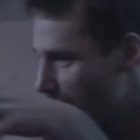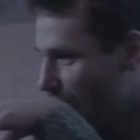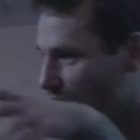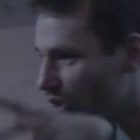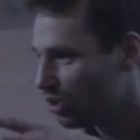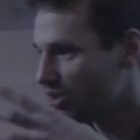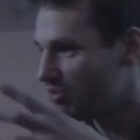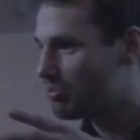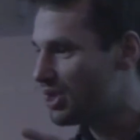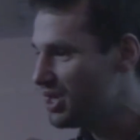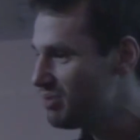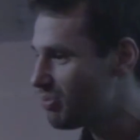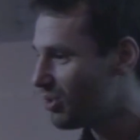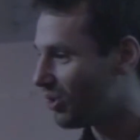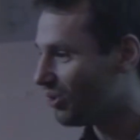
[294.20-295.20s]
ball of
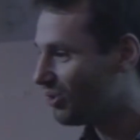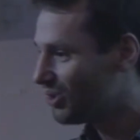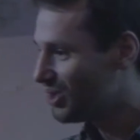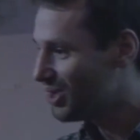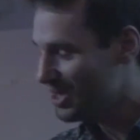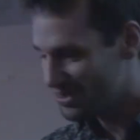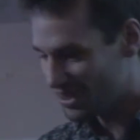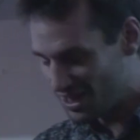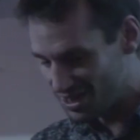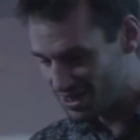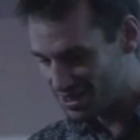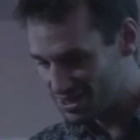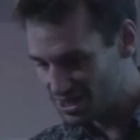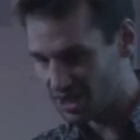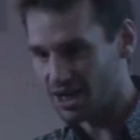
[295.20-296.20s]
people, then
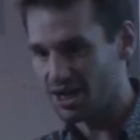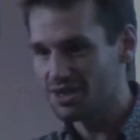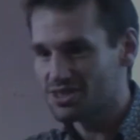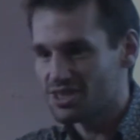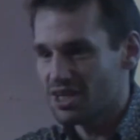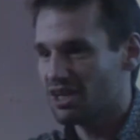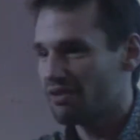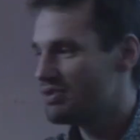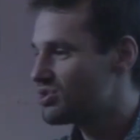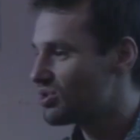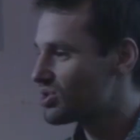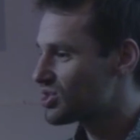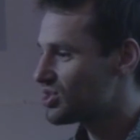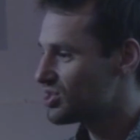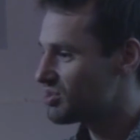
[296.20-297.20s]
you can't take a
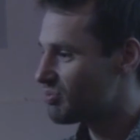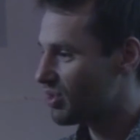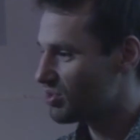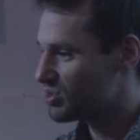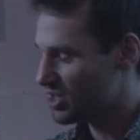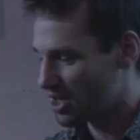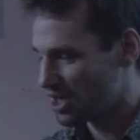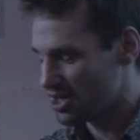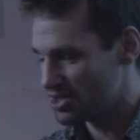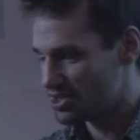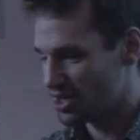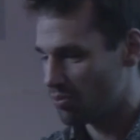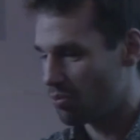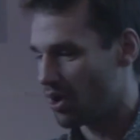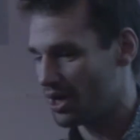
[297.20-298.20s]
reductionist approach. You can't
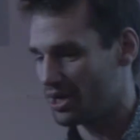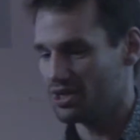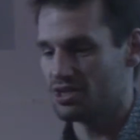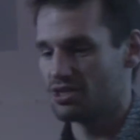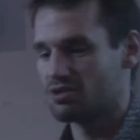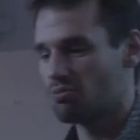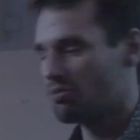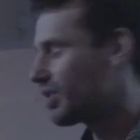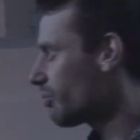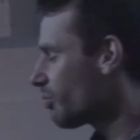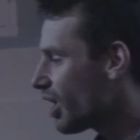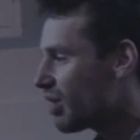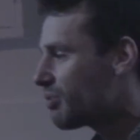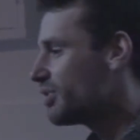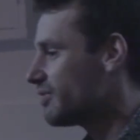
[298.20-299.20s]
say, why
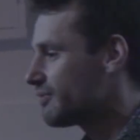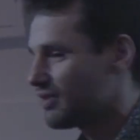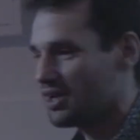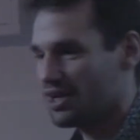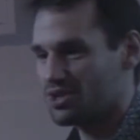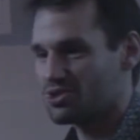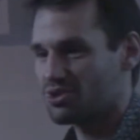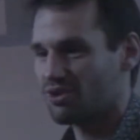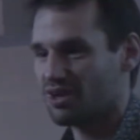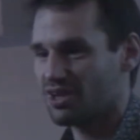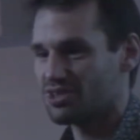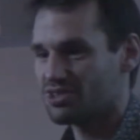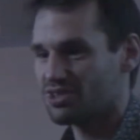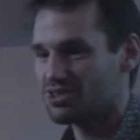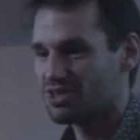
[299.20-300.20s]
are we in a financial
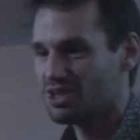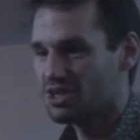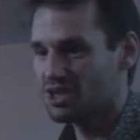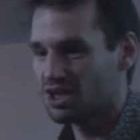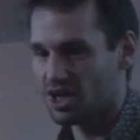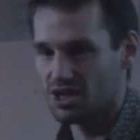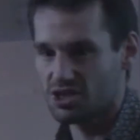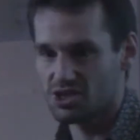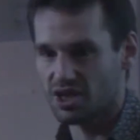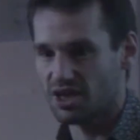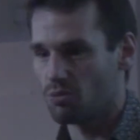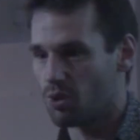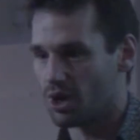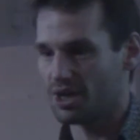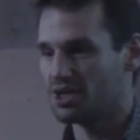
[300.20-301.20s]
crisis? You can't say,
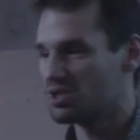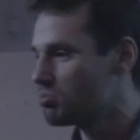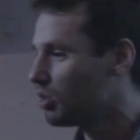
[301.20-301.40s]
why is